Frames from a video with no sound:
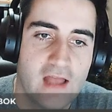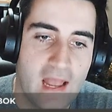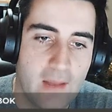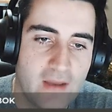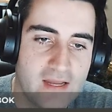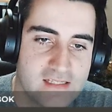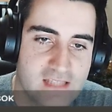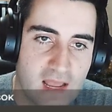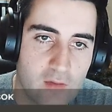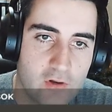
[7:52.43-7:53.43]
and my idea is
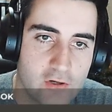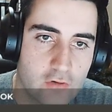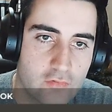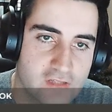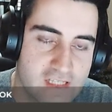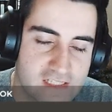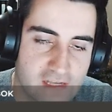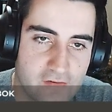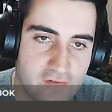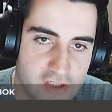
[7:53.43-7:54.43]
that I want to go rook
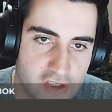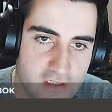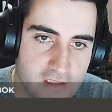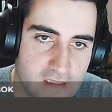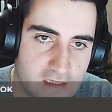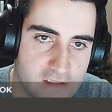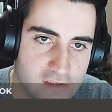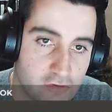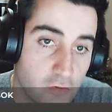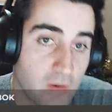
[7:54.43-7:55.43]
d7 eventually
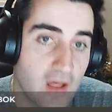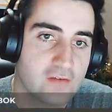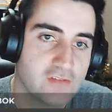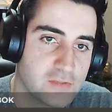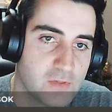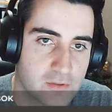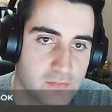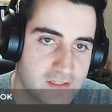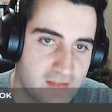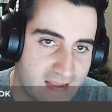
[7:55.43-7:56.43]
to block this
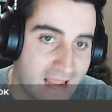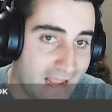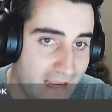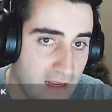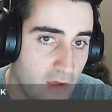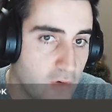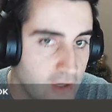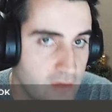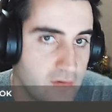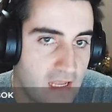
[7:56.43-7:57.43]
bishop's attack, and I want
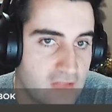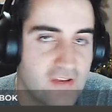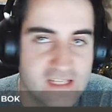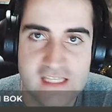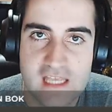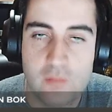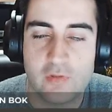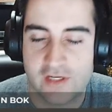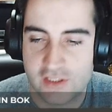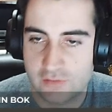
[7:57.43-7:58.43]
to advance the
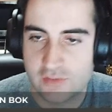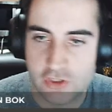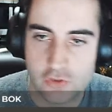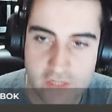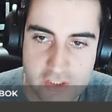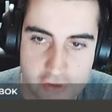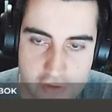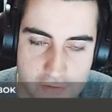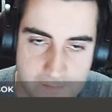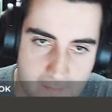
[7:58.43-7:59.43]
e-pawn in some
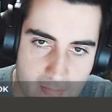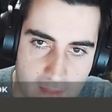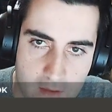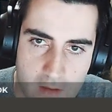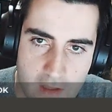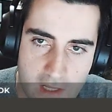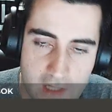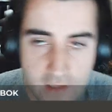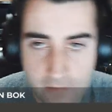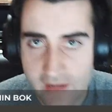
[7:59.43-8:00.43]
situations. And
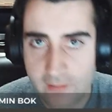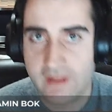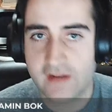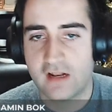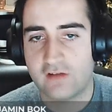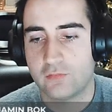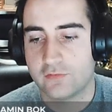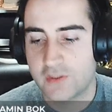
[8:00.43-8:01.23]
here M3GAN played a clever move. She